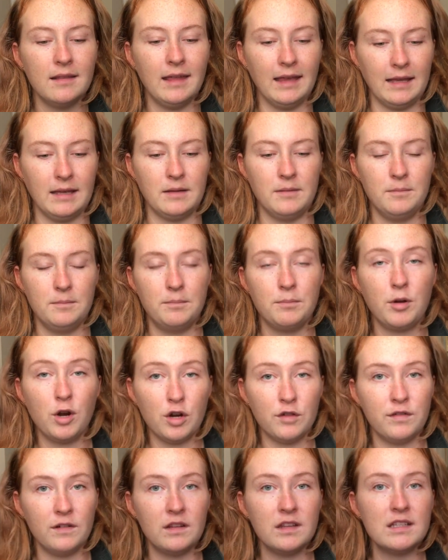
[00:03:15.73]
like
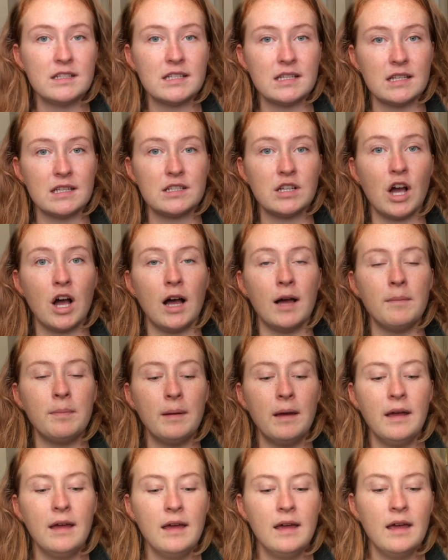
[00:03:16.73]
perfectly to the top,
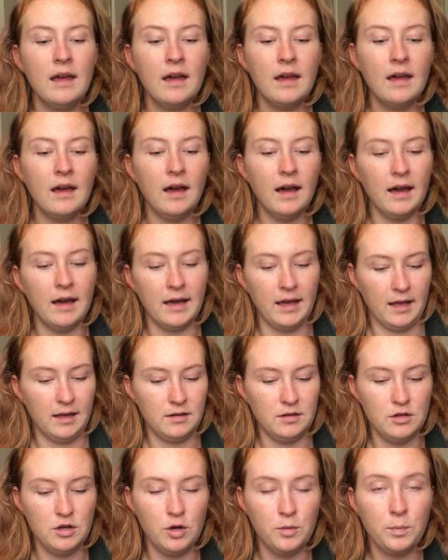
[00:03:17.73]

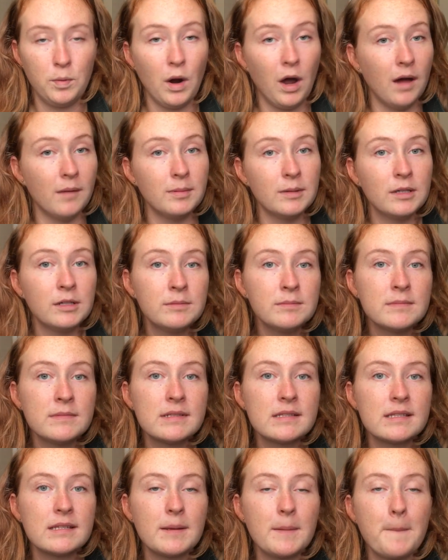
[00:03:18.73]
no
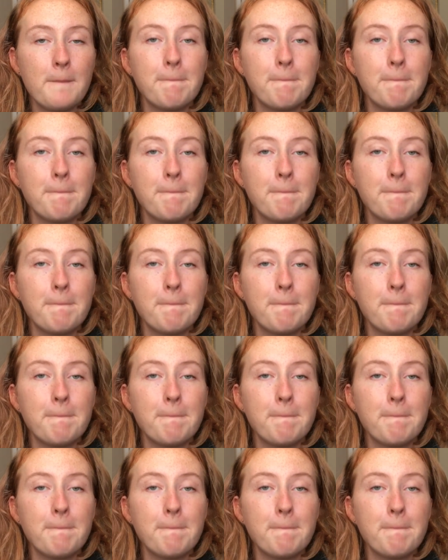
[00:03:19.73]
problems.